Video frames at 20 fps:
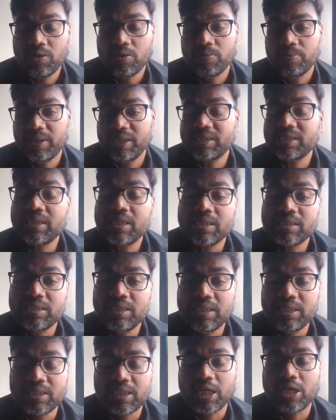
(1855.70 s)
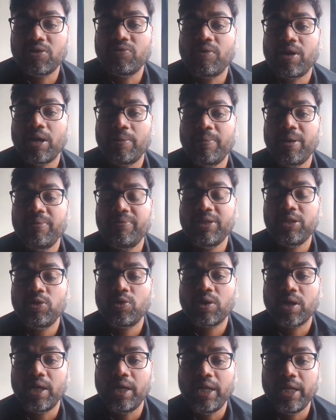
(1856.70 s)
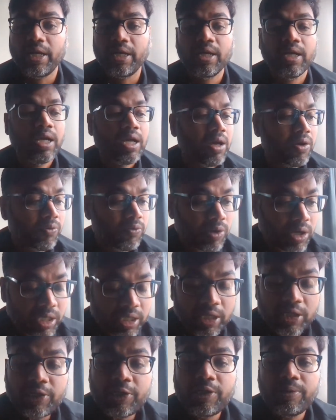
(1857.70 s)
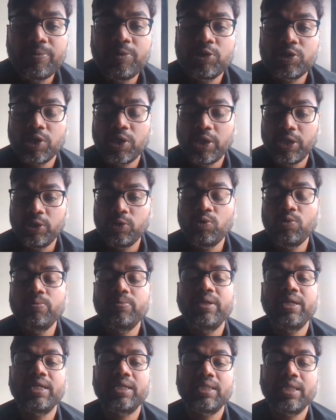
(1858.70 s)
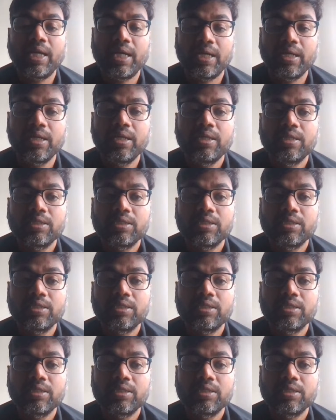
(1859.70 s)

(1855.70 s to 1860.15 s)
discussed these requirement with your colleague? What contribution you made that?